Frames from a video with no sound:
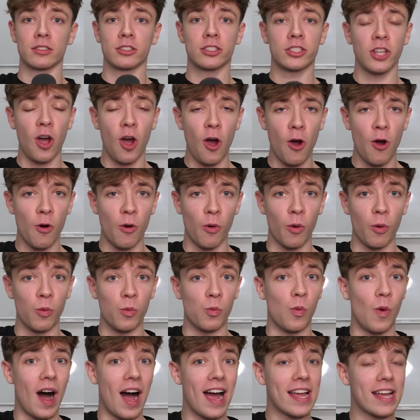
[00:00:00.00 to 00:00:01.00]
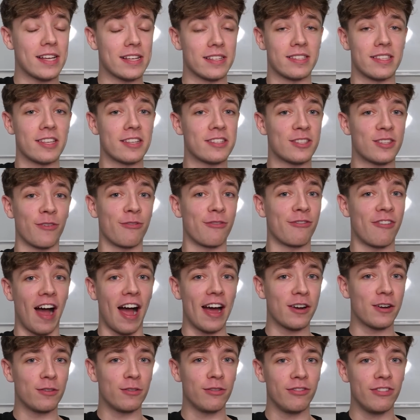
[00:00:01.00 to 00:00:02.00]
So, why is this the
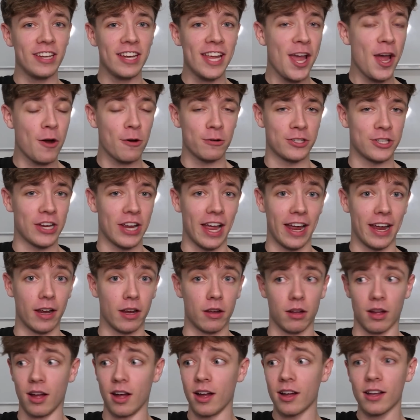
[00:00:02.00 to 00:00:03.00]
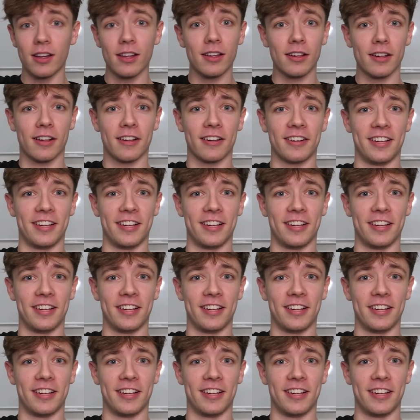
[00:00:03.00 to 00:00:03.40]
final video, Jake, huh?